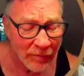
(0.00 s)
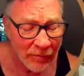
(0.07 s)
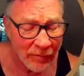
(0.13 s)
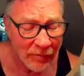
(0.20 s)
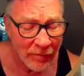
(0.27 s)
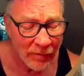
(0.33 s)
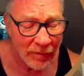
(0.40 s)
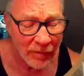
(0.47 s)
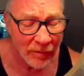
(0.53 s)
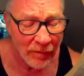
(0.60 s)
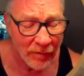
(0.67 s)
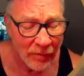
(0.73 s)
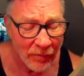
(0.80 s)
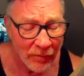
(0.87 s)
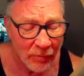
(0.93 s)
the
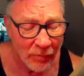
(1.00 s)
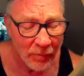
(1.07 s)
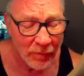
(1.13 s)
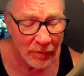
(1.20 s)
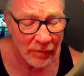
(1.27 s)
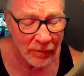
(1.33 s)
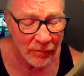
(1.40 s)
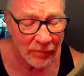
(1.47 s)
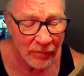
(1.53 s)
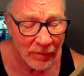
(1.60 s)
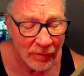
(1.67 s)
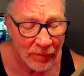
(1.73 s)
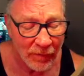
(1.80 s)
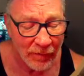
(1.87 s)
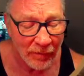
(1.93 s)
other piece that
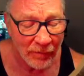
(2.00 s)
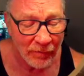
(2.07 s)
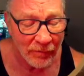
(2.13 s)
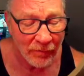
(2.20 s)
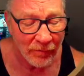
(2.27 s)
needs